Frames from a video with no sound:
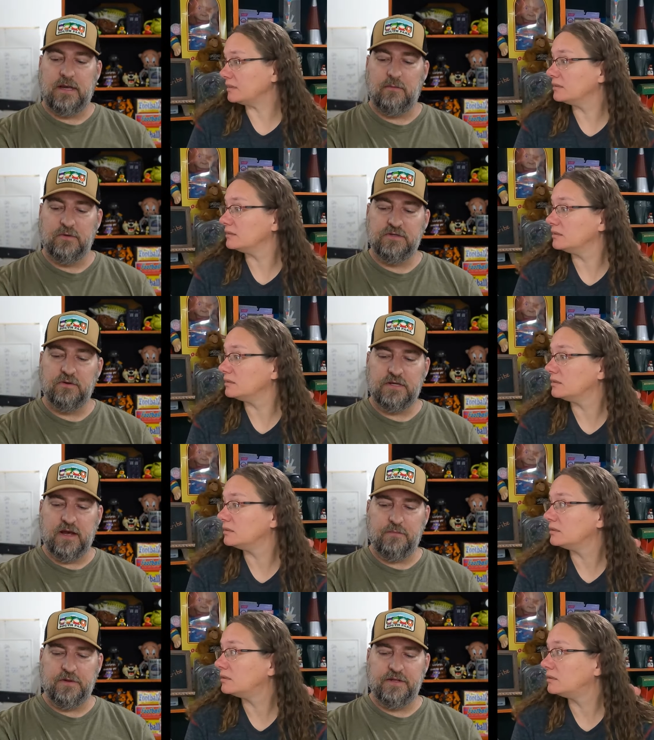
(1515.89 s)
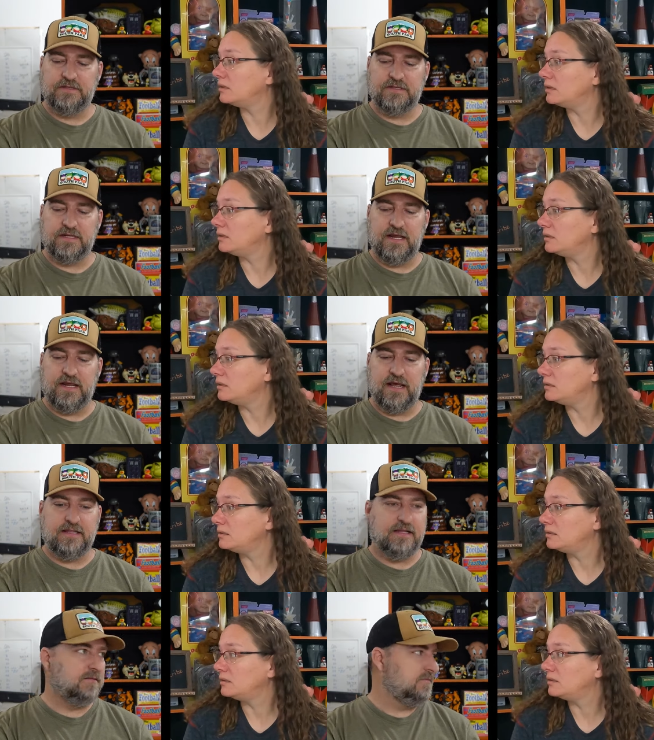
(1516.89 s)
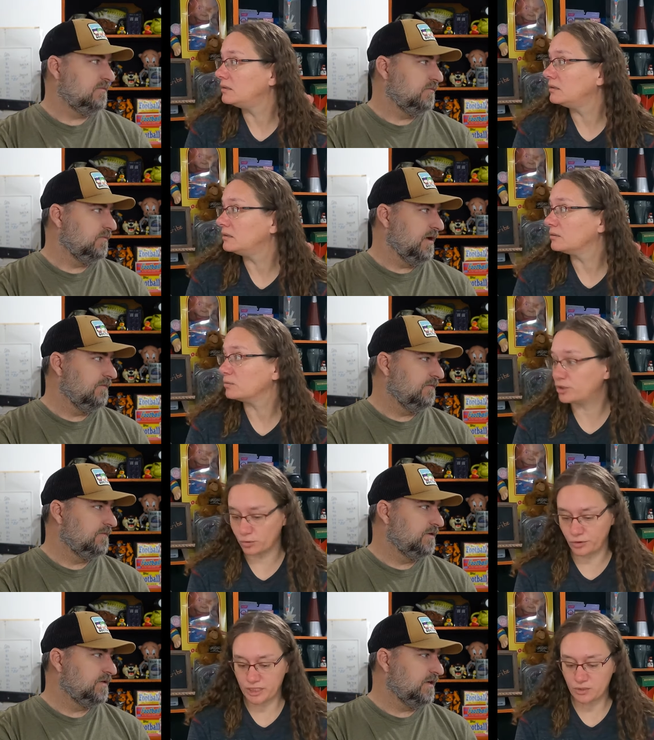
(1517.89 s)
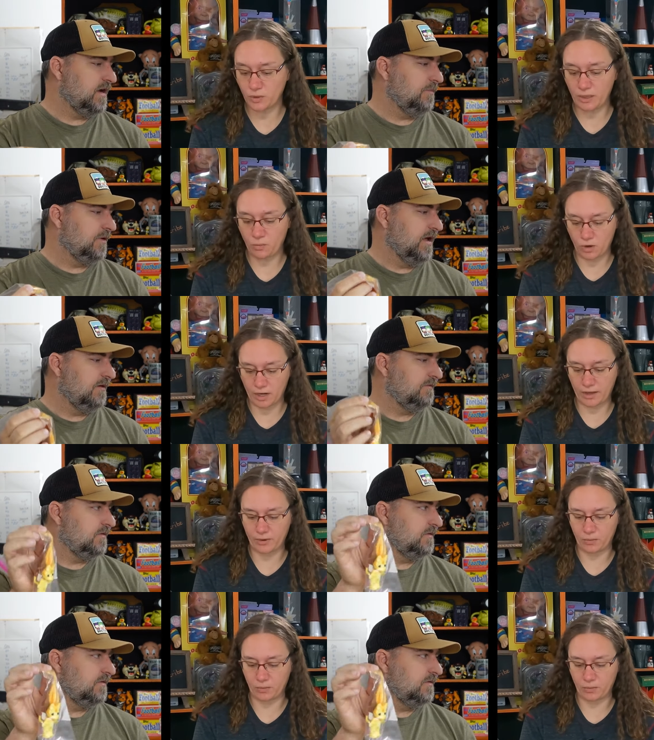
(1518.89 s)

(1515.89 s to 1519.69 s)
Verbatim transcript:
Speaker 1: Yeah, we sold a couple of these today. I think we
Speaker 2: have sold this one and one other